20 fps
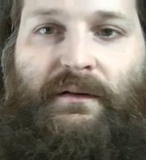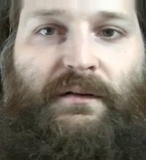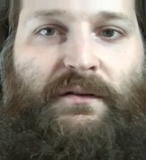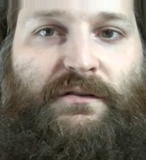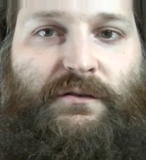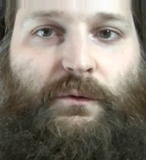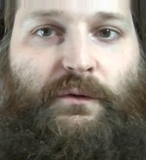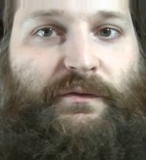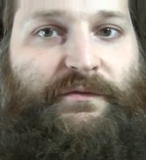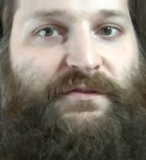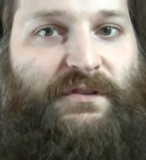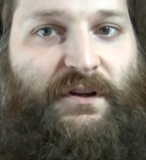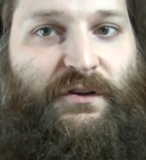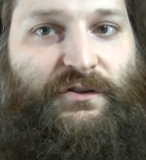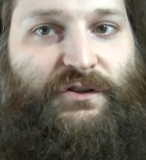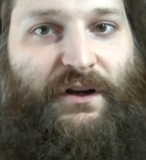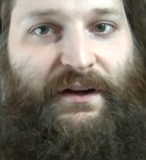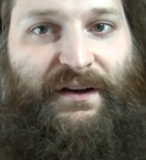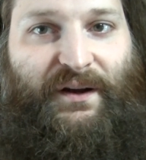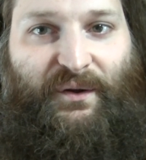sort of
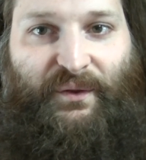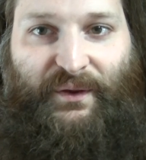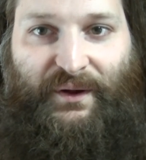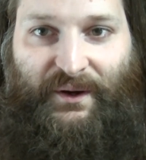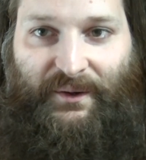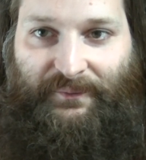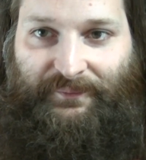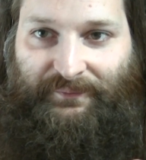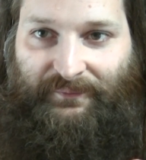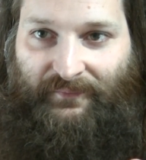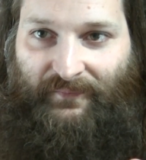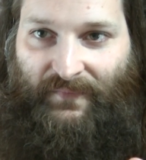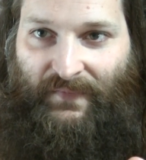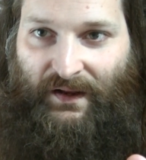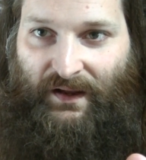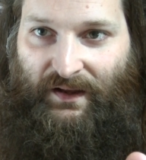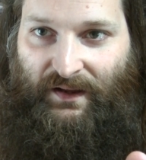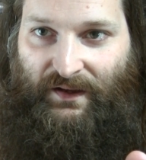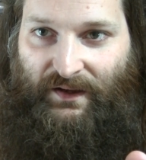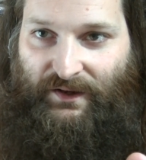sunshine out there.
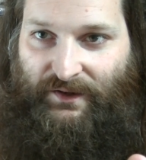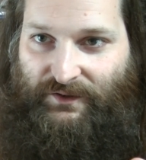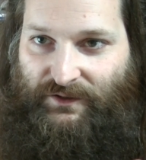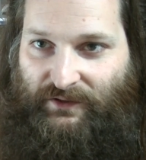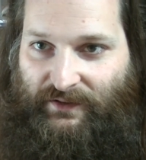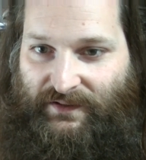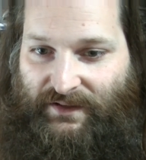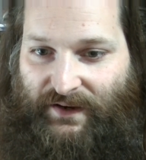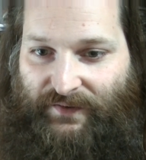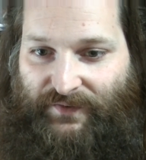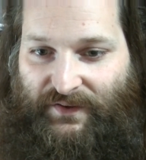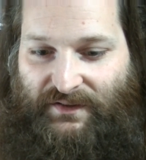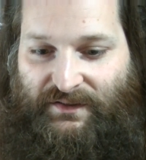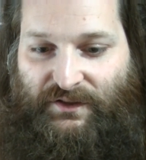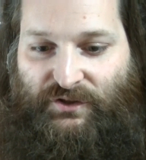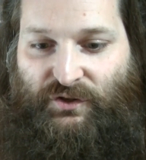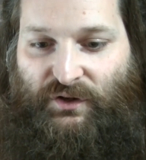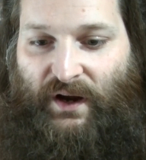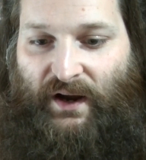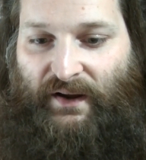So let's give this
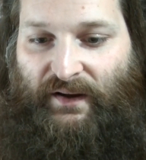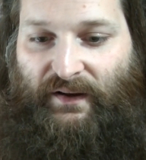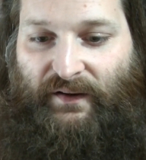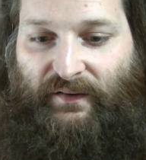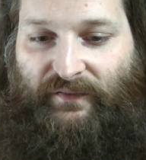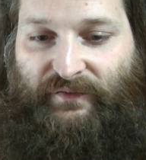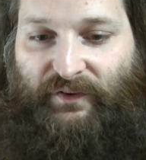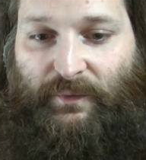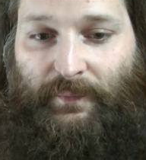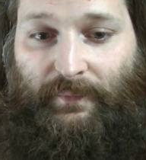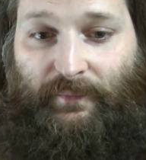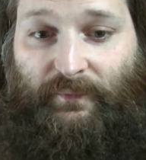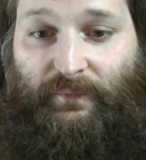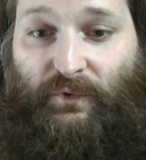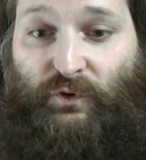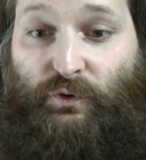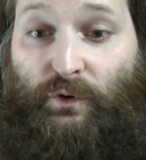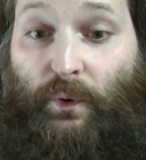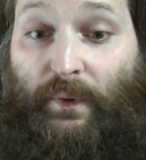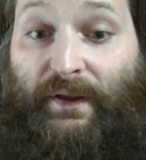a try. From
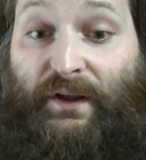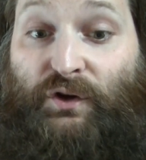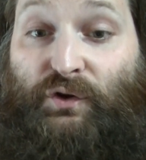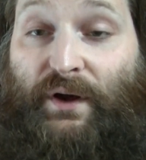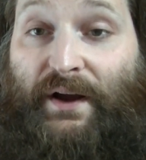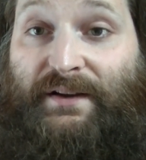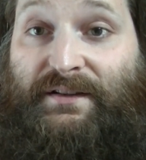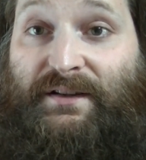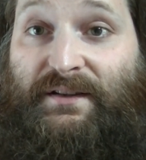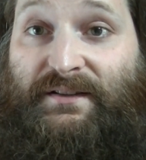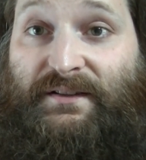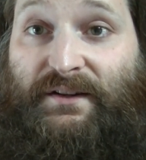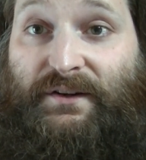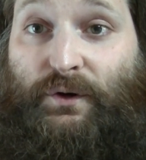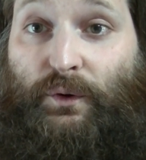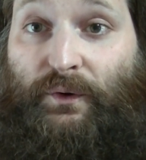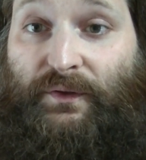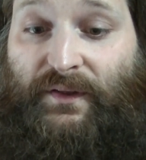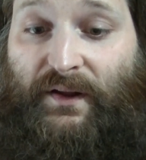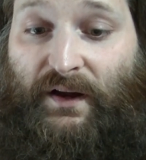Growing Grices in
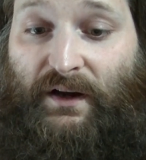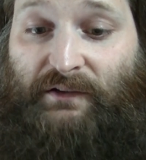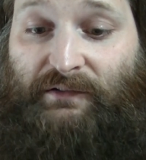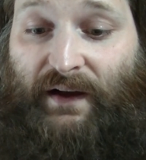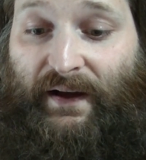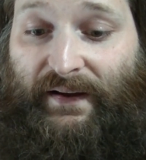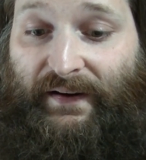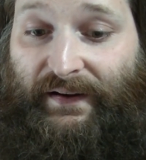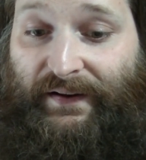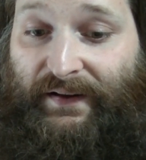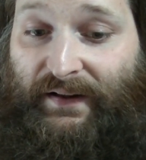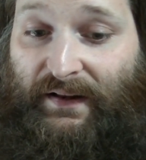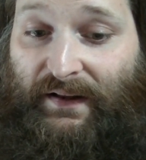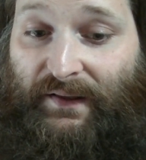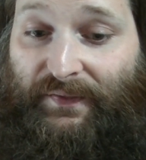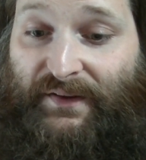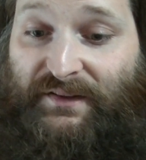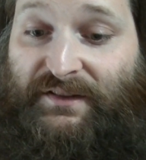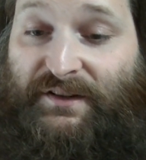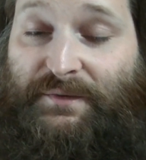North Carolina,
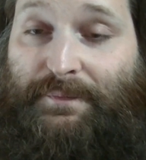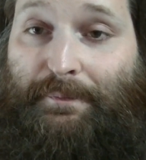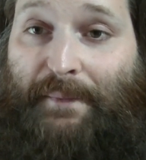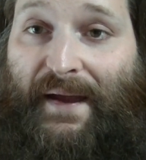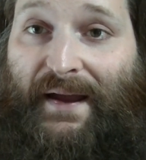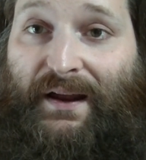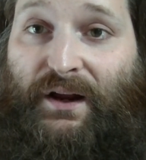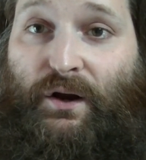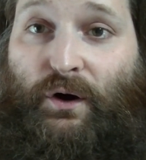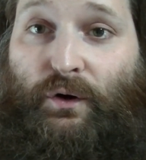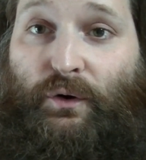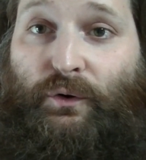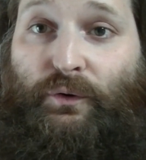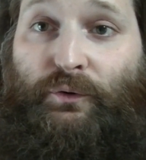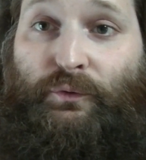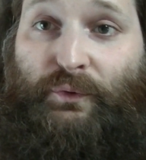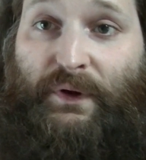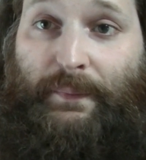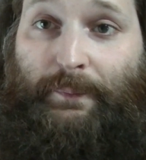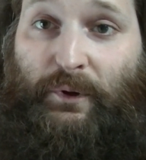this is Mango
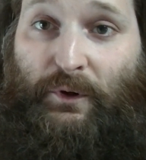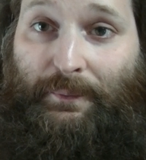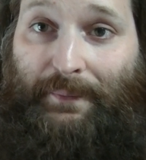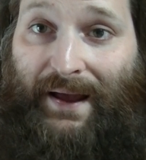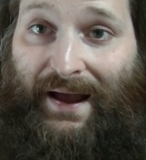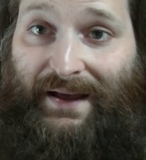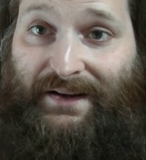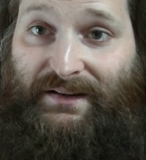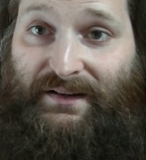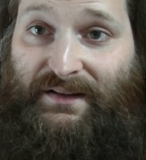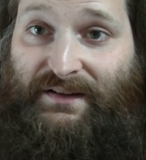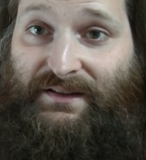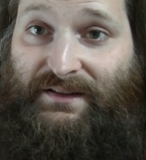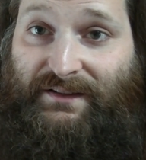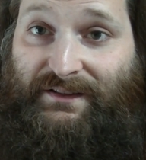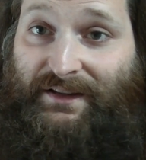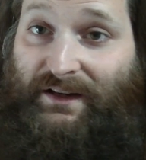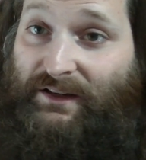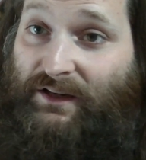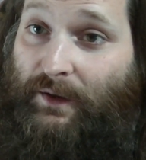Reaper Madness,
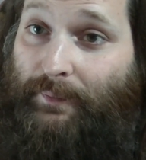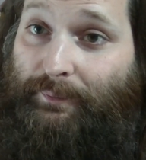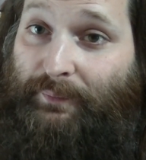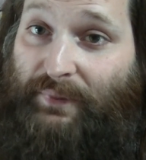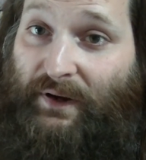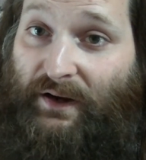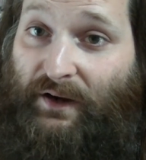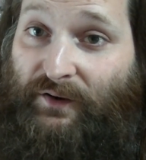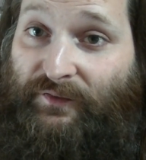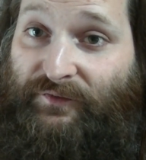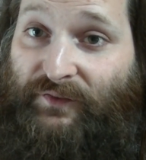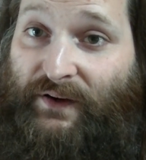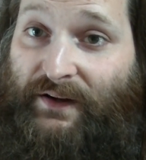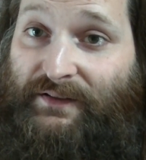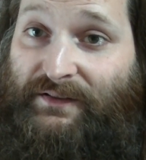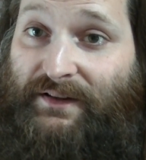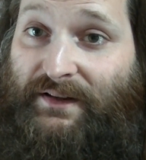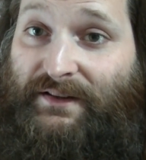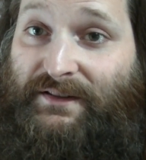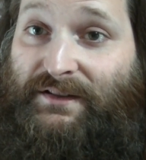sent up by our
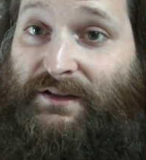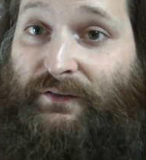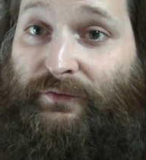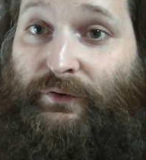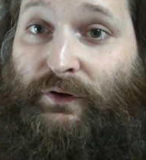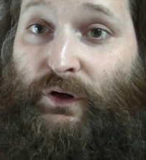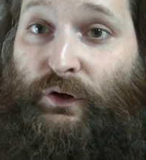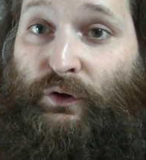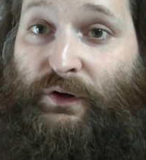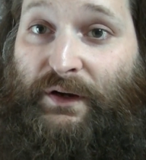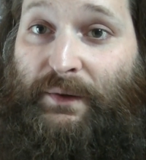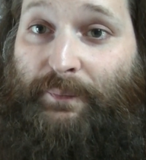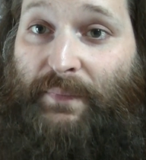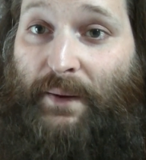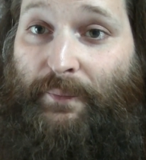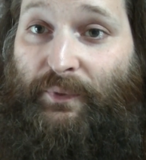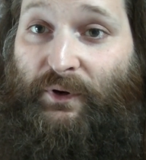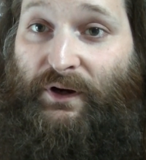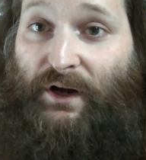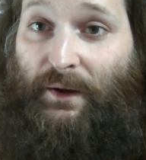friends at Silver Creek
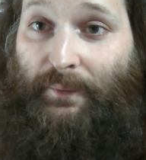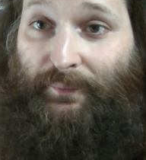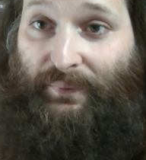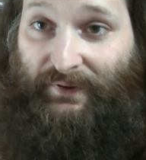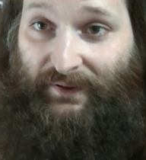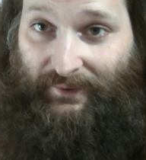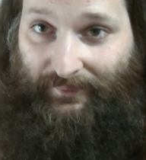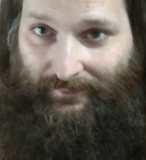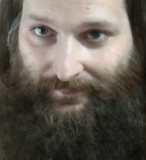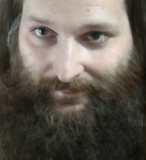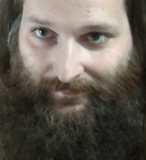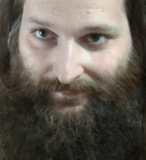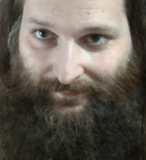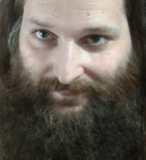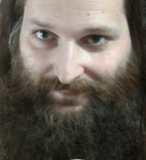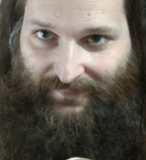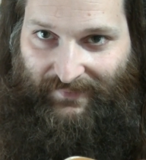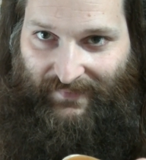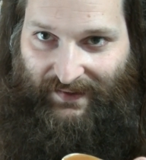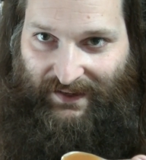Pepper Company.
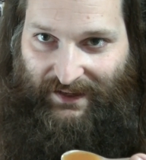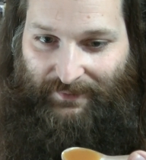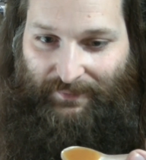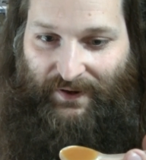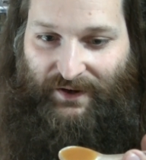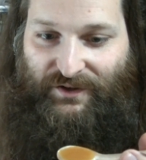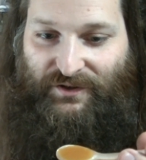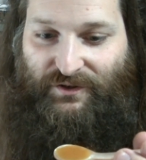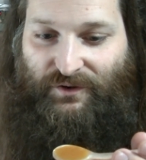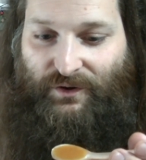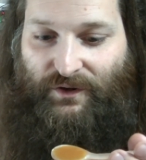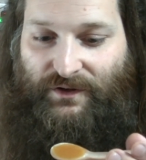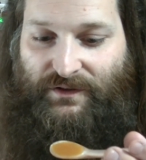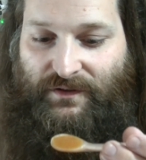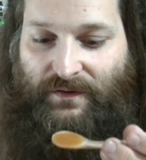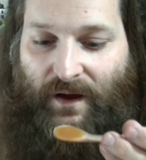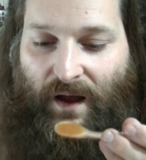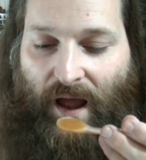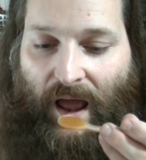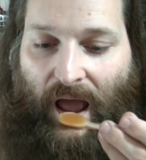Heat my shorts.